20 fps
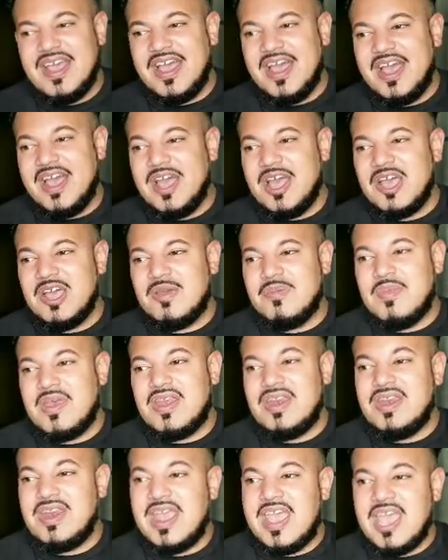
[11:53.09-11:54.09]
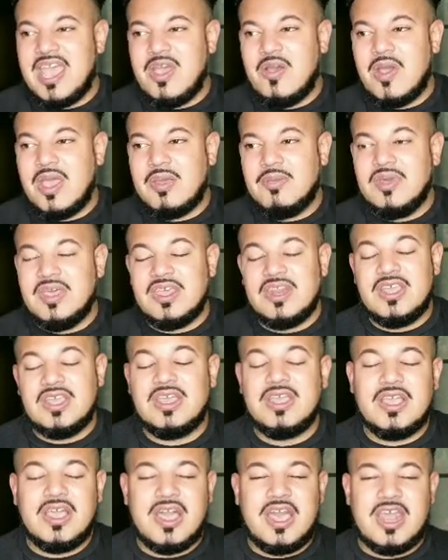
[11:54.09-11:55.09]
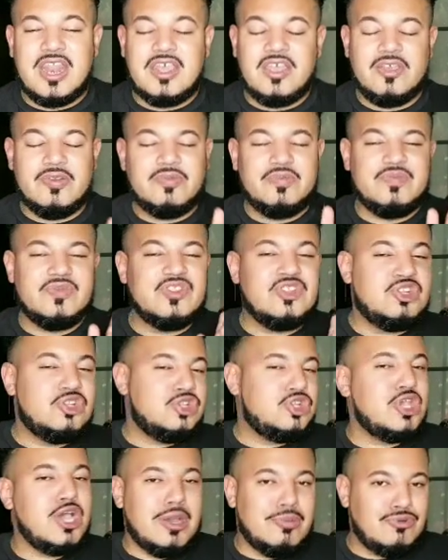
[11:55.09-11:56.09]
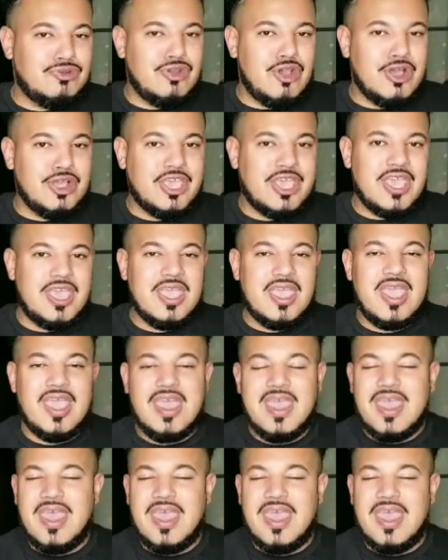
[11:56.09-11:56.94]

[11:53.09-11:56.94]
Now I'm gonna kind of stop talking,